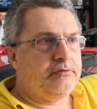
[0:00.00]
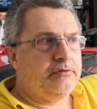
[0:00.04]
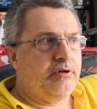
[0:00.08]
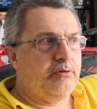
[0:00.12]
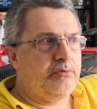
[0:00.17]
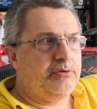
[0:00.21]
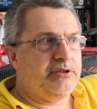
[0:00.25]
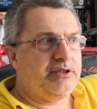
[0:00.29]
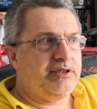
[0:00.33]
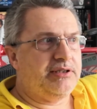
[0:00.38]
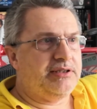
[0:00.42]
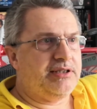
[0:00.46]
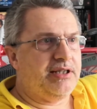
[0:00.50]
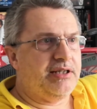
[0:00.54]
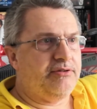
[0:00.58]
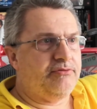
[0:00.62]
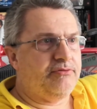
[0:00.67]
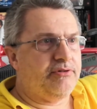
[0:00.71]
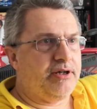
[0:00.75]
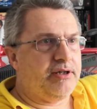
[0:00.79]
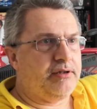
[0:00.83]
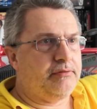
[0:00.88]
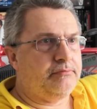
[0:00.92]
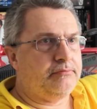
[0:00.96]
Or was it
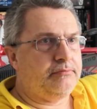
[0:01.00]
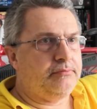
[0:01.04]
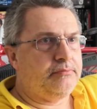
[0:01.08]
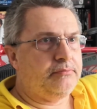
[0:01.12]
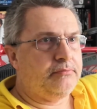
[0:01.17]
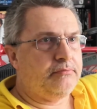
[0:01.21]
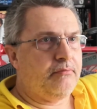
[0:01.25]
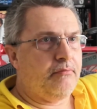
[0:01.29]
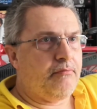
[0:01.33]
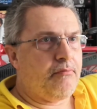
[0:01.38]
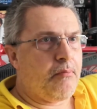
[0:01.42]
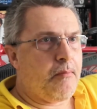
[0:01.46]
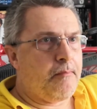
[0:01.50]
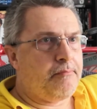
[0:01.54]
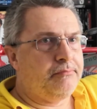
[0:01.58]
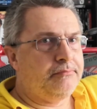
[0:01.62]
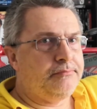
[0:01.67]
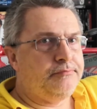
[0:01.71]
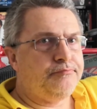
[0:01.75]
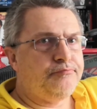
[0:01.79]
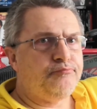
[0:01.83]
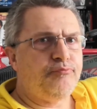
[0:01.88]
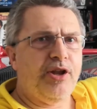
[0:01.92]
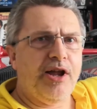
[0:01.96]
Stingray?
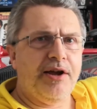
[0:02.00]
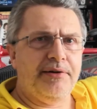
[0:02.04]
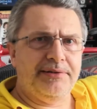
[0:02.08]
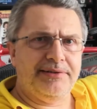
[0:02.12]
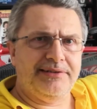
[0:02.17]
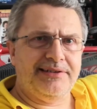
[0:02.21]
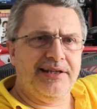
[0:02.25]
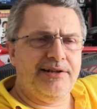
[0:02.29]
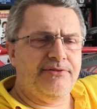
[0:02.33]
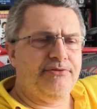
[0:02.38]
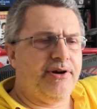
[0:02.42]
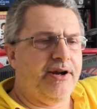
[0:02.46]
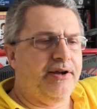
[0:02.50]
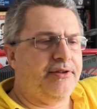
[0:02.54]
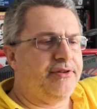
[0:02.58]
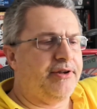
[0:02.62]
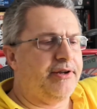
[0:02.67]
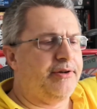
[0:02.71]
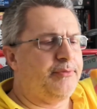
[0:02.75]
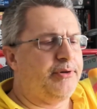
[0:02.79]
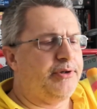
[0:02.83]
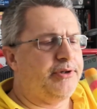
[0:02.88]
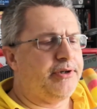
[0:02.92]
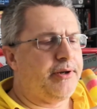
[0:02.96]
No, it's Stingray, I
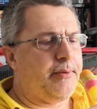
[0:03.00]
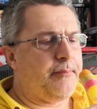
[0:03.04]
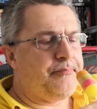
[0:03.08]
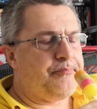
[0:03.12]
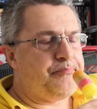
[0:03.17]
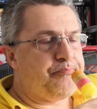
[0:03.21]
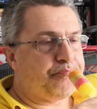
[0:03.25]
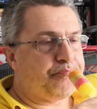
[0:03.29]
think, wasn't it?